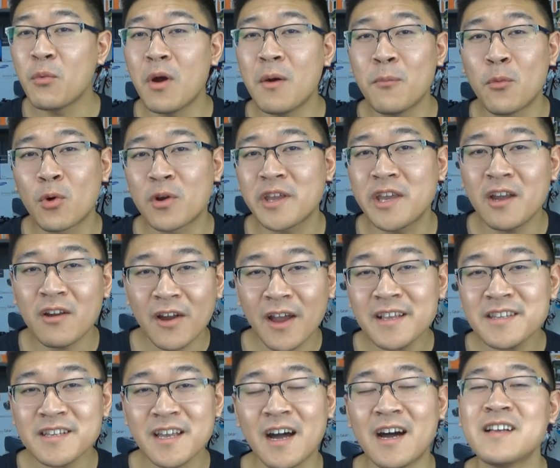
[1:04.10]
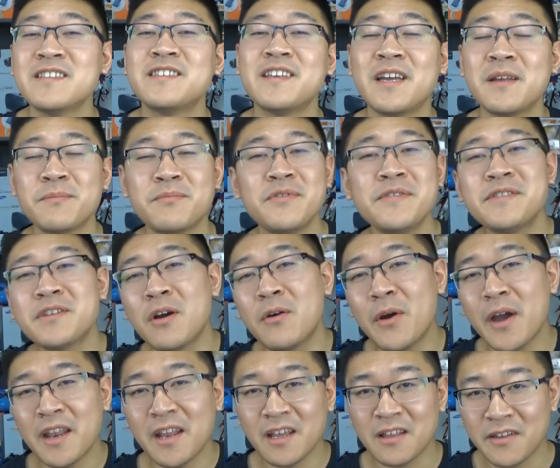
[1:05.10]
you want more Gear S content, please go
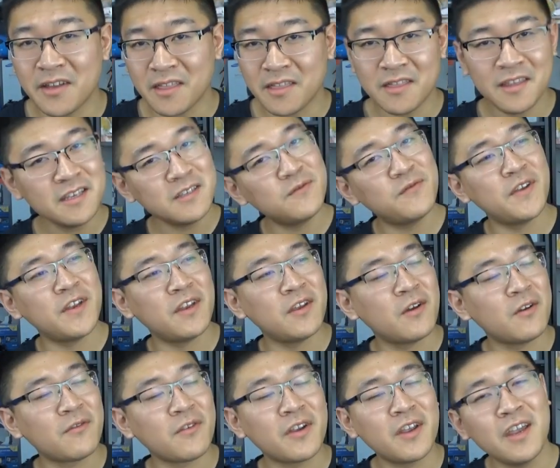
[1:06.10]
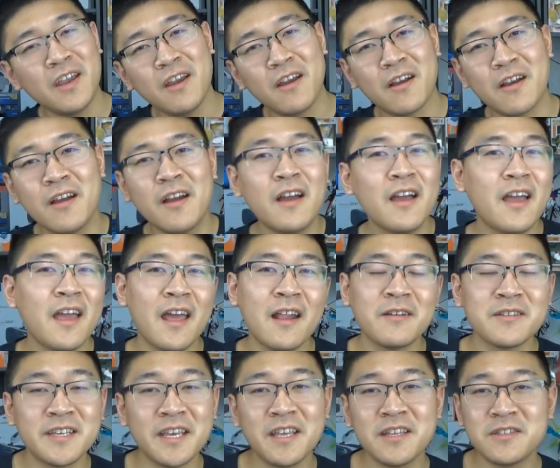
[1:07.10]
ahead and click this video over here, and
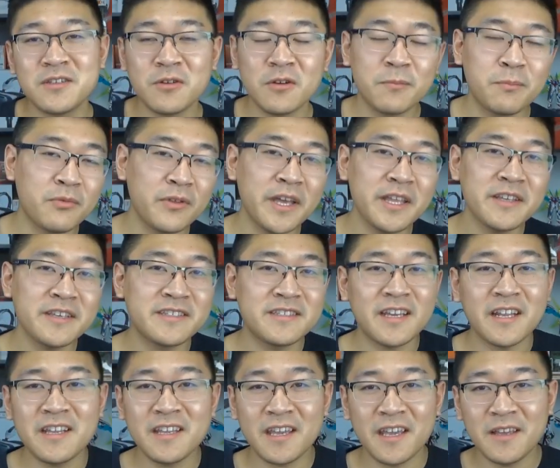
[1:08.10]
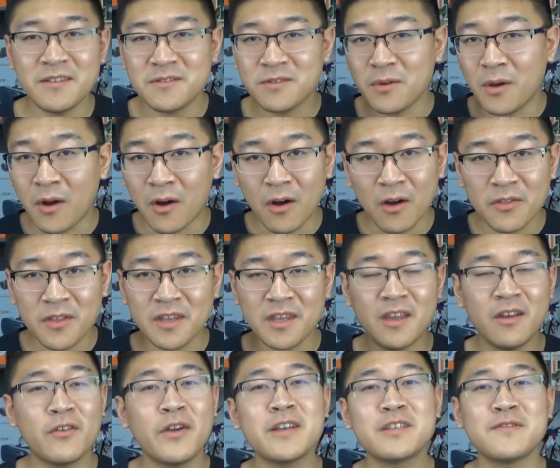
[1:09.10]
I'll take you to a playlist dedicated to all the
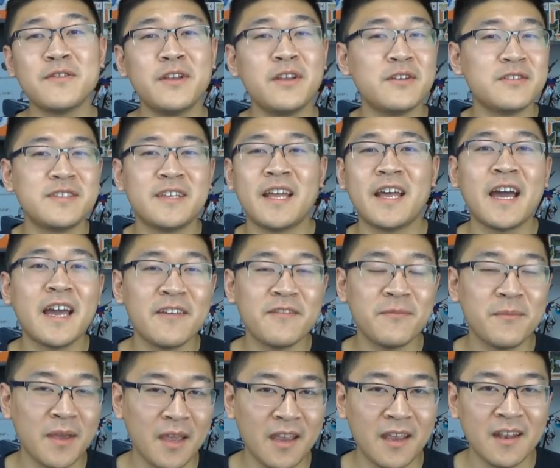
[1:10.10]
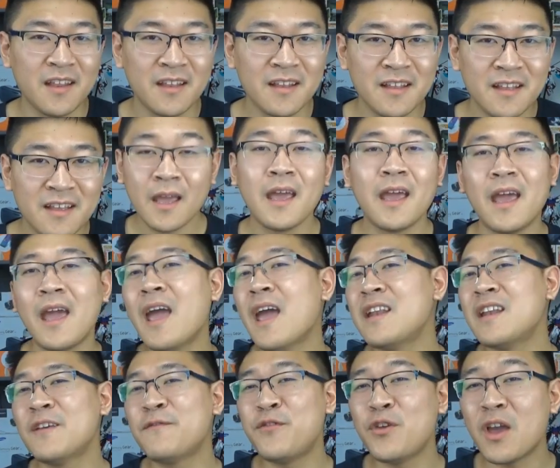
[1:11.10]
Gear S videos that I've made.
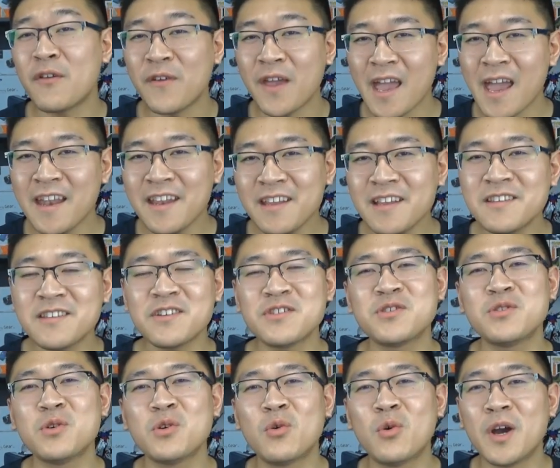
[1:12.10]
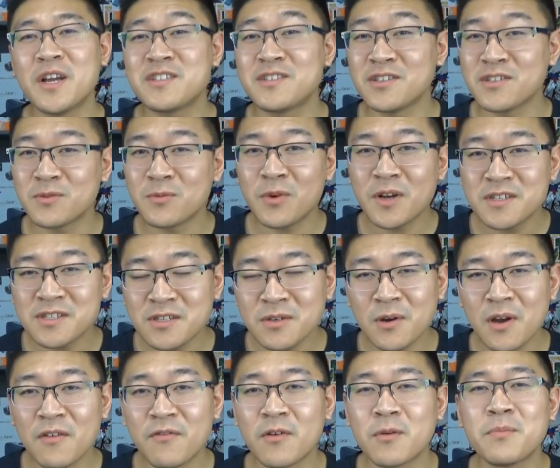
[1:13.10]
And if you have any additional questions
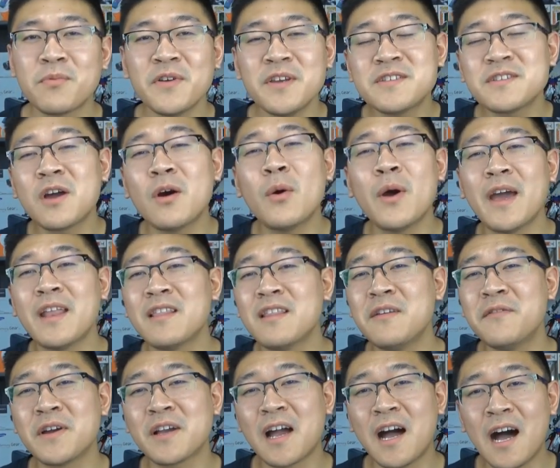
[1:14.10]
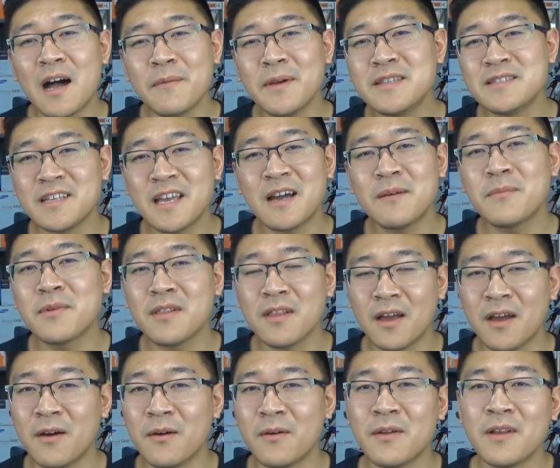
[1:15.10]
whatsoever, please go ahead and leave a comment down
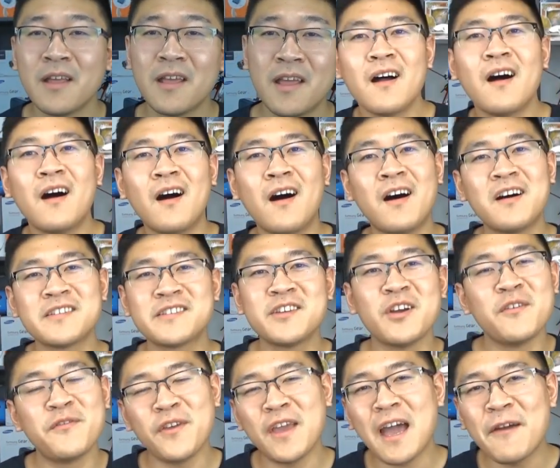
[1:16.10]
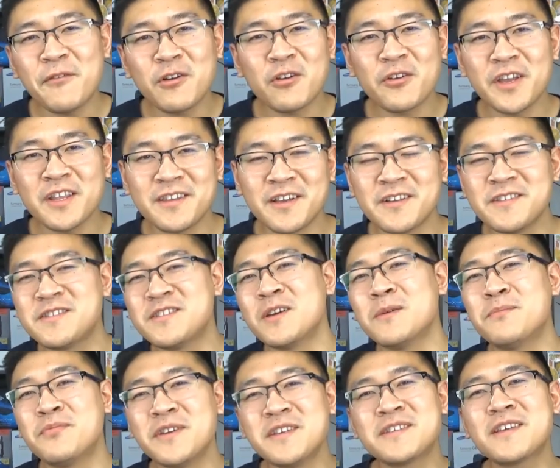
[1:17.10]
below. Also, if you haven't already done so,
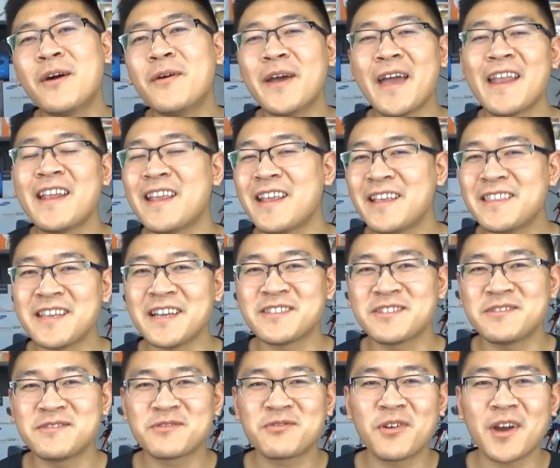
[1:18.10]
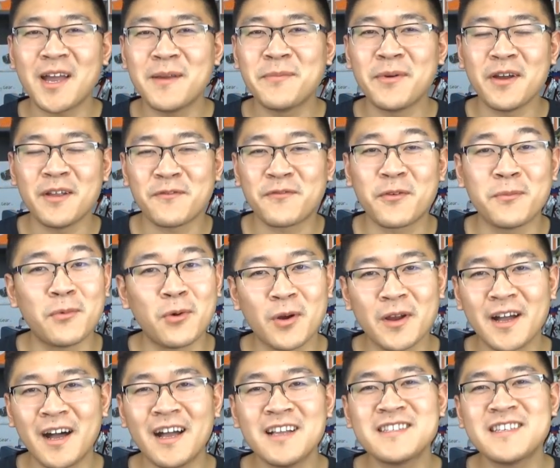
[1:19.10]
please go ahead and hit that subscribe button for more
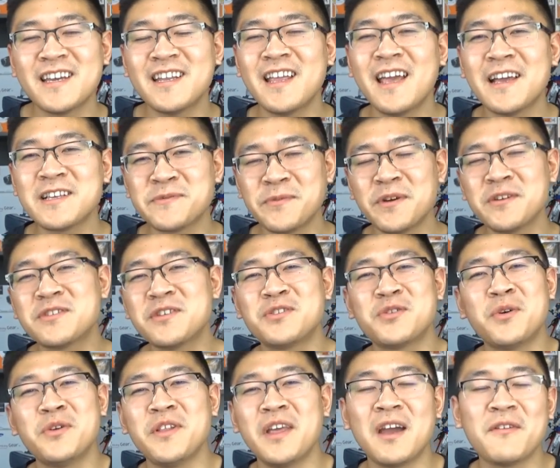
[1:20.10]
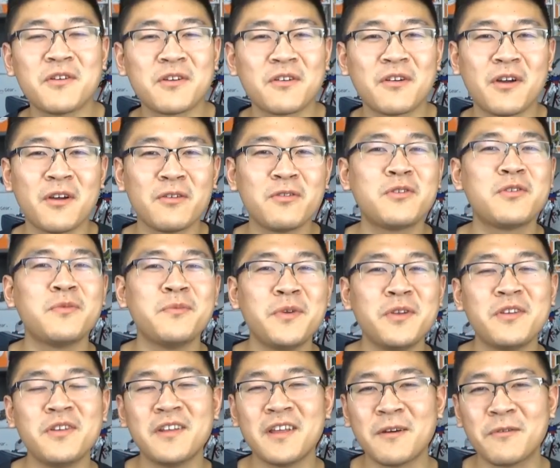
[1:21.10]
content, as well as to join the ever-growing
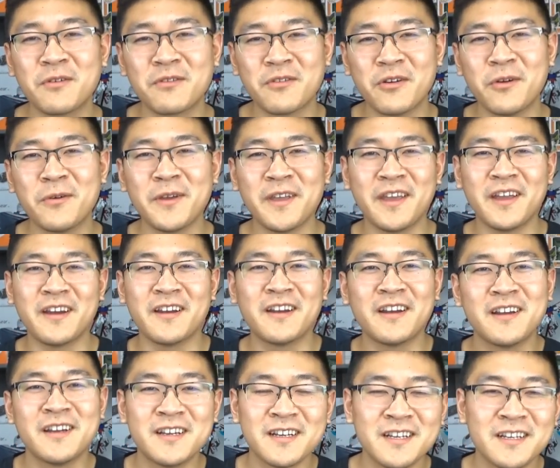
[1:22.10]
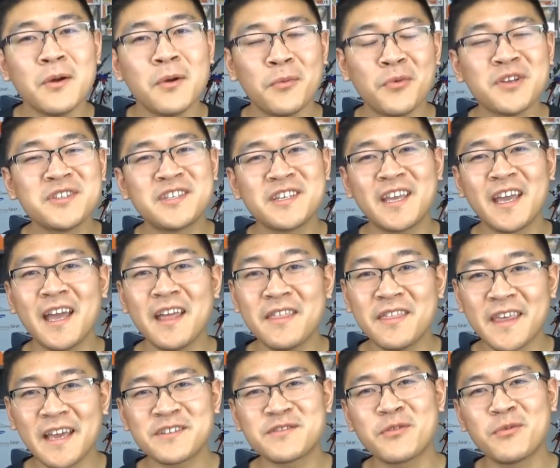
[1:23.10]
community that we're growing here. Once again,
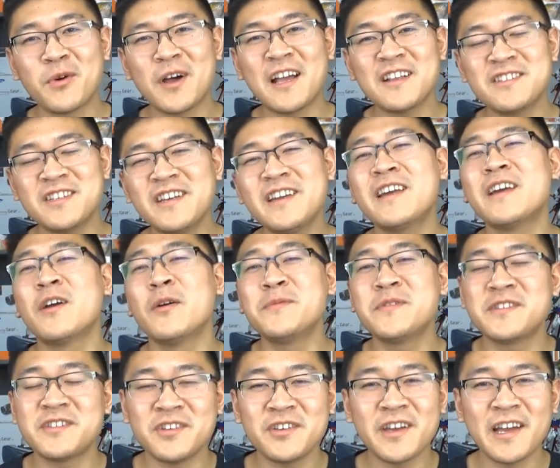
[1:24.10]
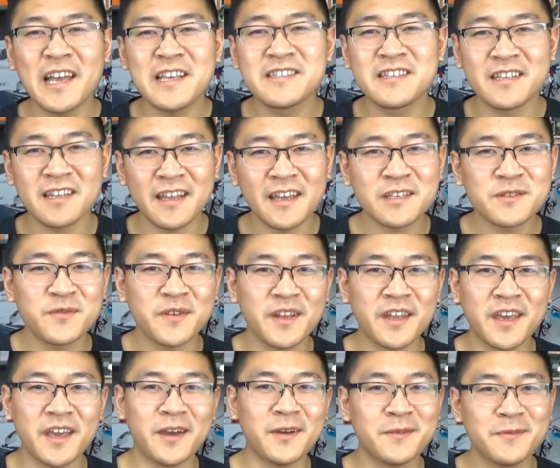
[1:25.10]
thanks for watching. I hope to see you guys in the next
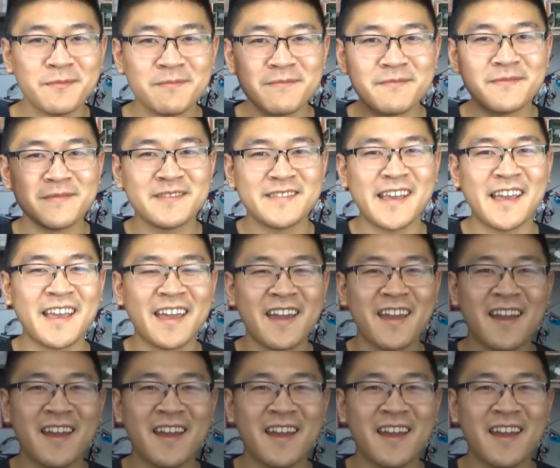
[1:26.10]
video. Take